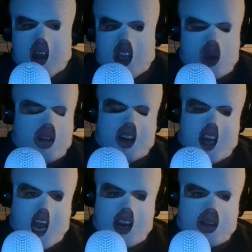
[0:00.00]
You have a
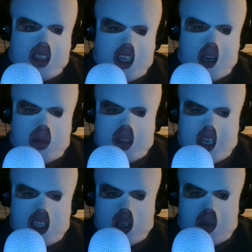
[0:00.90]
knack for seeing
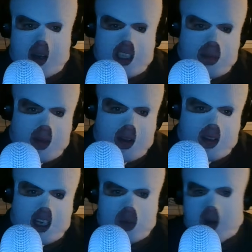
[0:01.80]
potential
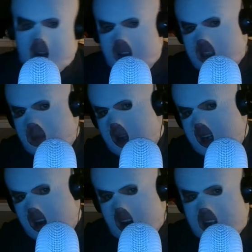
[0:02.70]
possibilities where others might
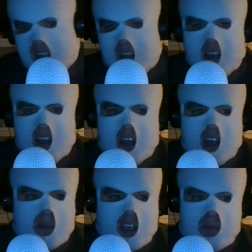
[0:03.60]
not,
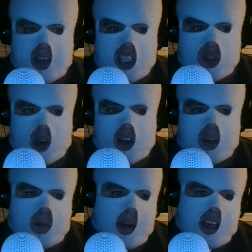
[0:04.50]
but you may struggle to
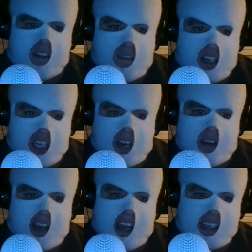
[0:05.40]
bring your
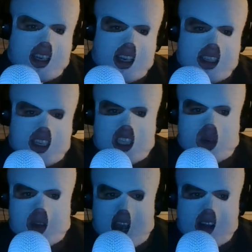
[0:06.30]
visionary ideas into
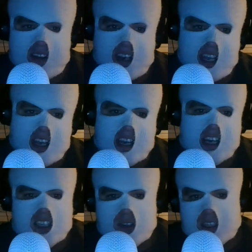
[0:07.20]
reality
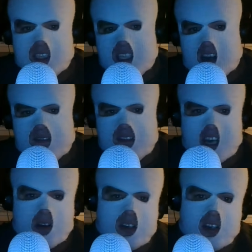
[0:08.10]
due to
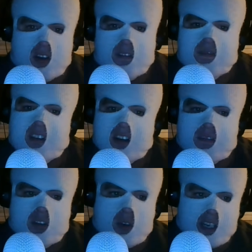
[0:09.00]
self-doubt or fear
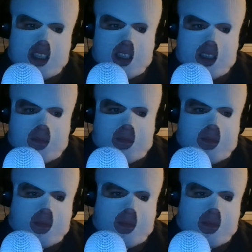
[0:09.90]
of criticism.